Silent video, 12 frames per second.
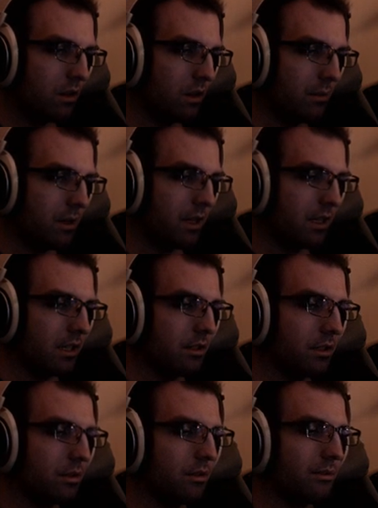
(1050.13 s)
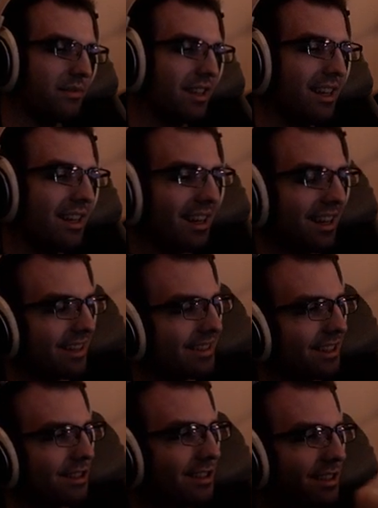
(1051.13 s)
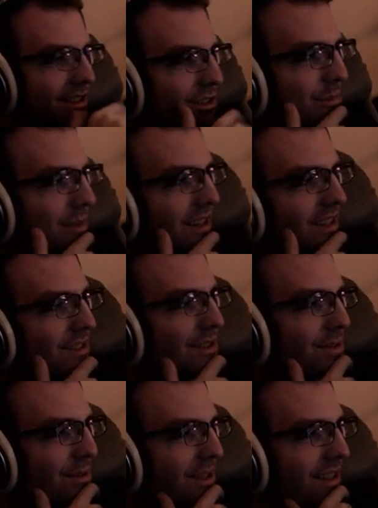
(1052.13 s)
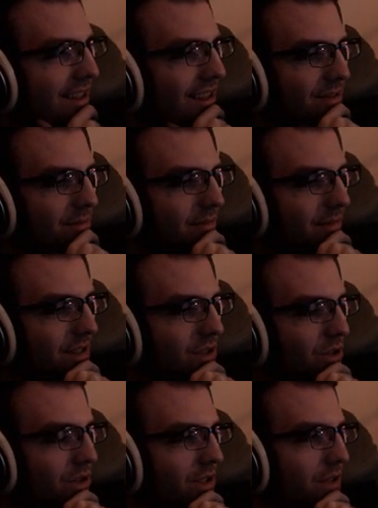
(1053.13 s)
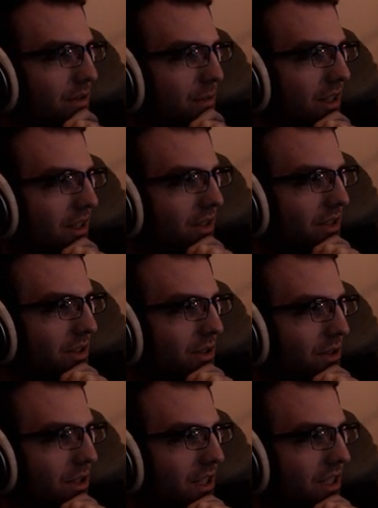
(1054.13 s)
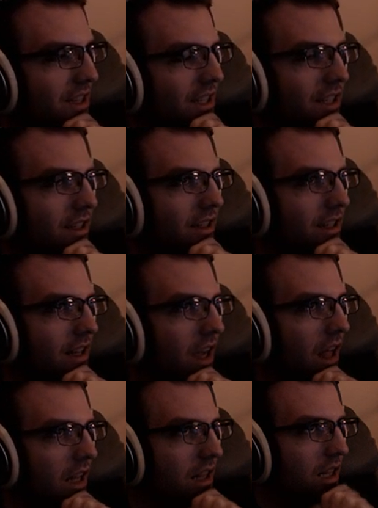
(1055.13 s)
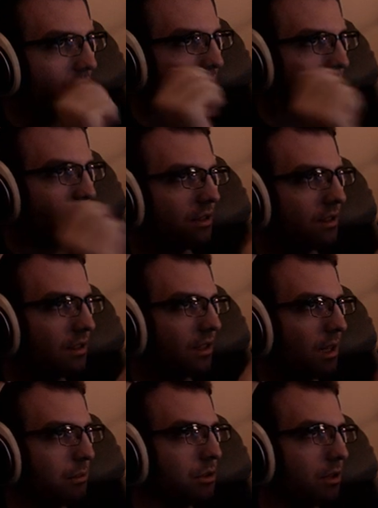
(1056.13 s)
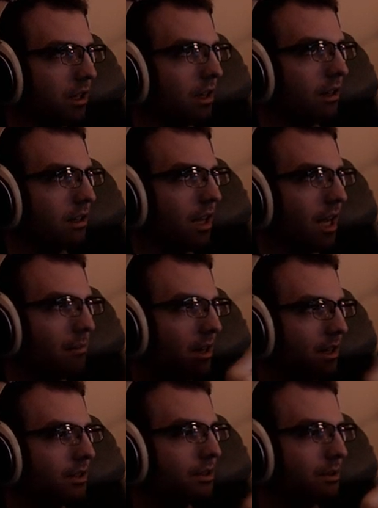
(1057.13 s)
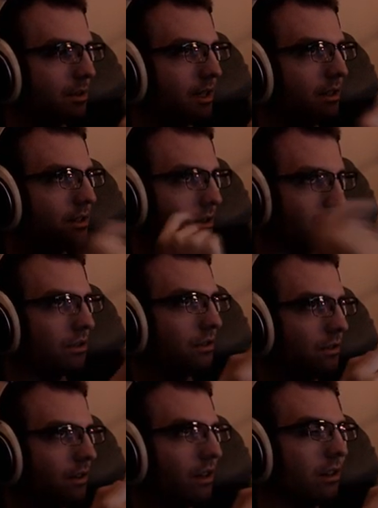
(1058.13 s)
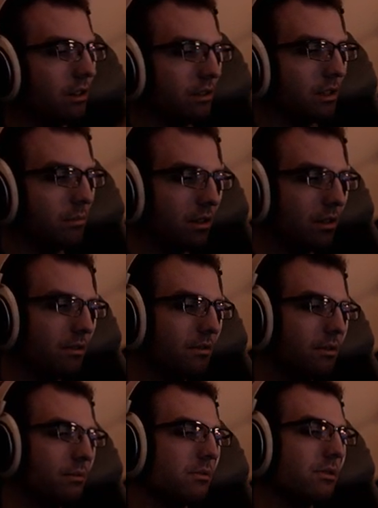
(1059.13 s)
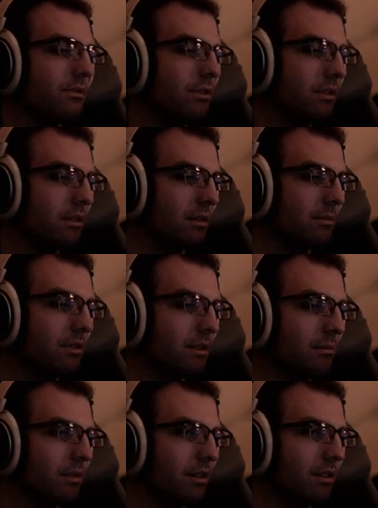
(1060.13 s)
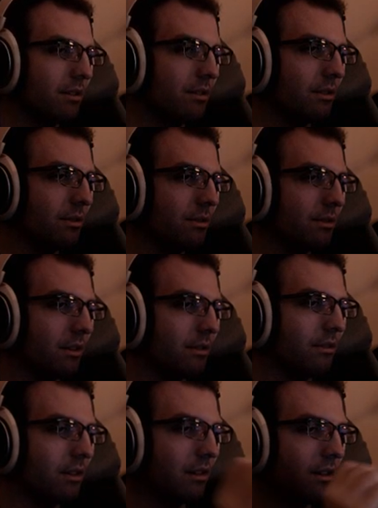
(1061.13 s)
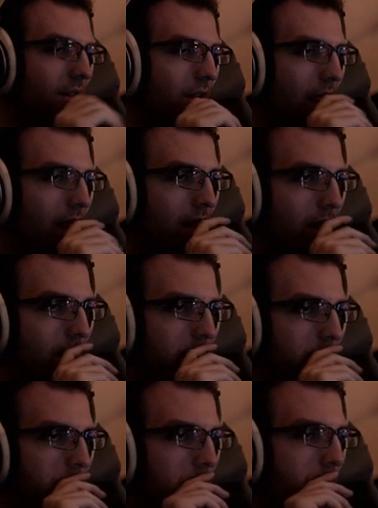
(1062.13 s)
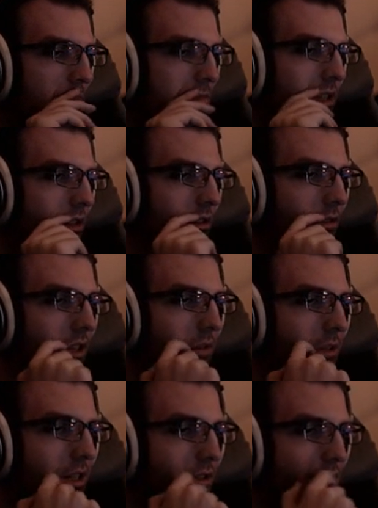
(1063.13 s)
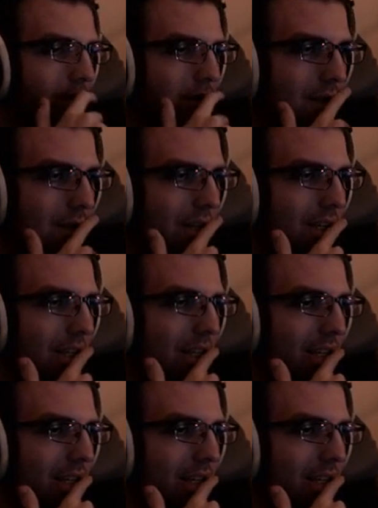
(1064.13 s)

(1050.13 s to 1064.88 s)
I'm not gonna do. It's like, should I do -3 or just leave her at -2? Because I think a lot of dudes in this game trigger at -3 to nullify all debuffs. Where if you just let them sit at -2, it's like fine. Oh, evade magic. Right.